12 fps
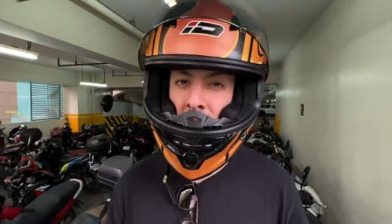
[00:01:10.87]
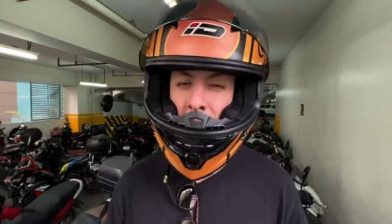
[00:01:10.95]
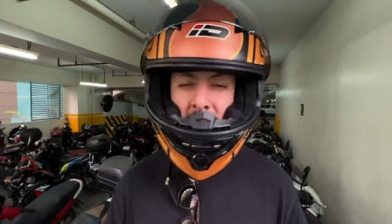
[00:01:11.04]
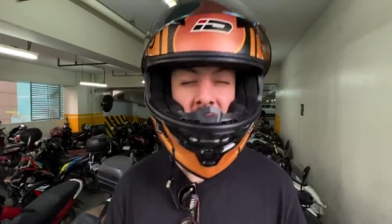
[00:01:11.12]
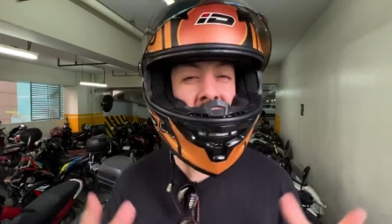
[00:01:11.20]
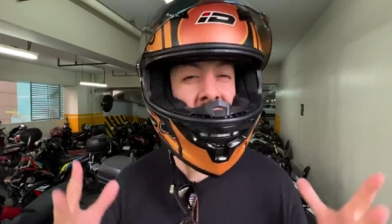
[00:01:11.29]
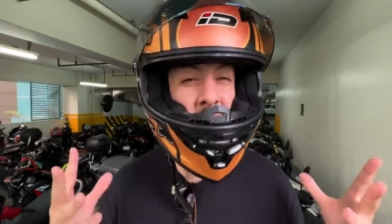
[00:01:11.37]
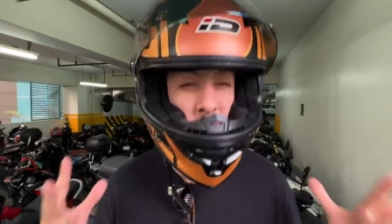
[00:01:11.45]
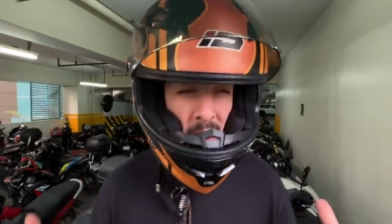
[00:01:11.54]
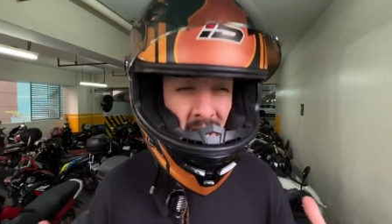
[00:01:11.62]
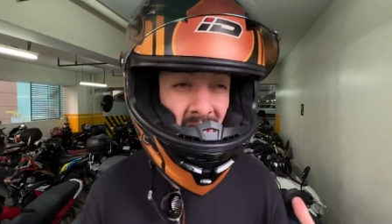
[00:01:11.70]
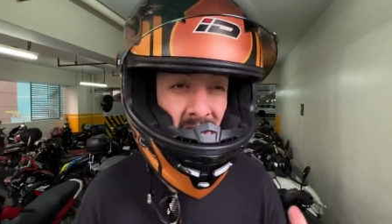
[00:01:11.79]
I'm actually
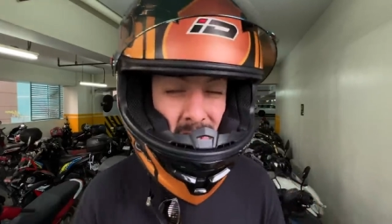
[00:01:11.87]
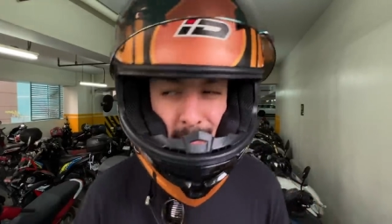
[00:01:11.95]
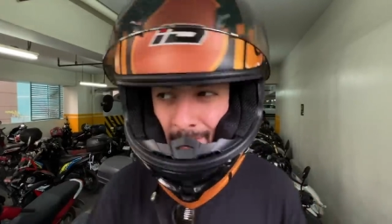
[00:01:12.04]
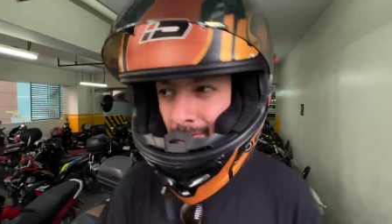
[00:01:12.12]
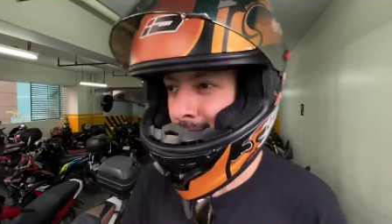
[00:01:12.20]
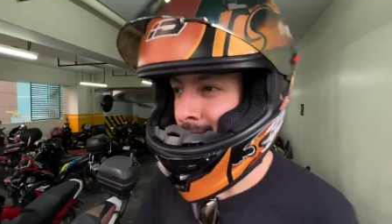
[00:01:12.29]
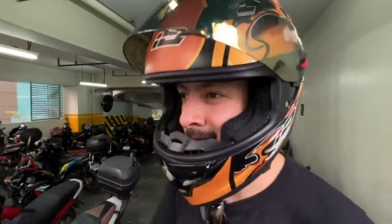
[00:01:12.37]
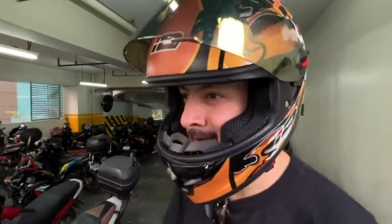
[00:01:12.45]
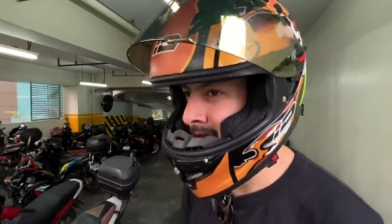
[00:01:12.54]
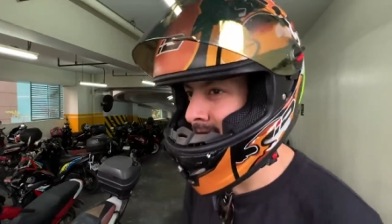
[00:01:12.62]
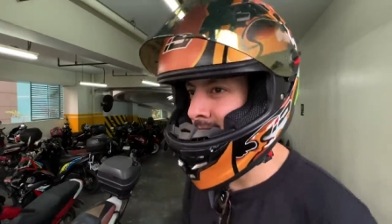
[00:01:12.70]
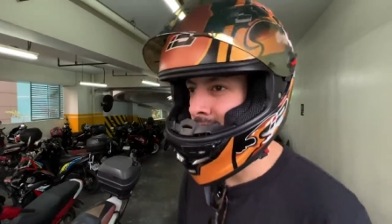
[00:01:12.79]
dreading it.
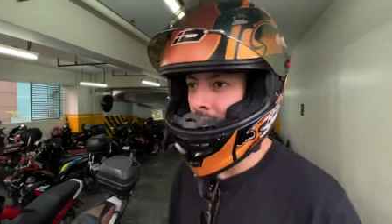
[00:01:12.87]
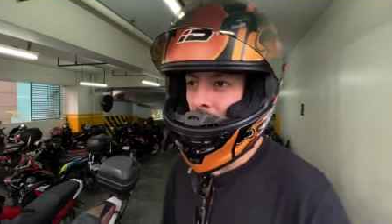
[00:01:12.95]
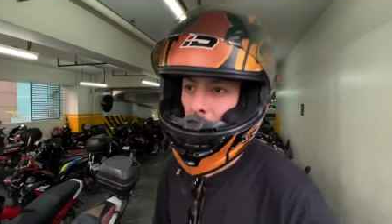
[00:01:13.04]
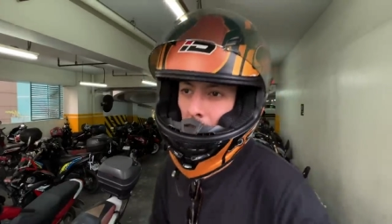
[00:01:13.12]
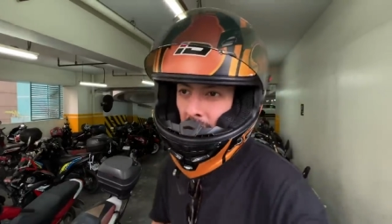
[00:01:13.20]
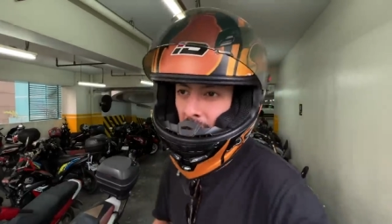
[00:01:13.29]
But